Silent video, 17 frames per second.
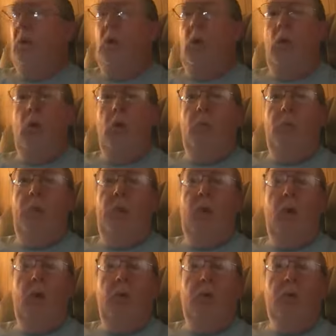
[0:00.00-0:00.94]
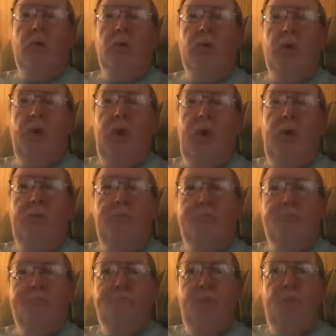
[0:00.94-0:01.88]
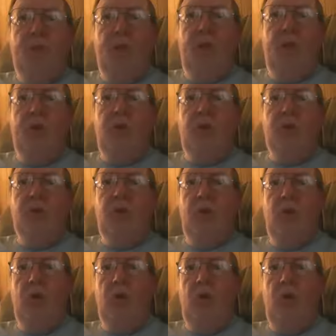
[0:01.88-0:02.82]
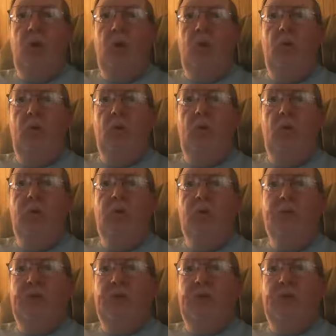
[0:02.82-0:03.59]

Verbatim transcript: called them out on the street and to see who was the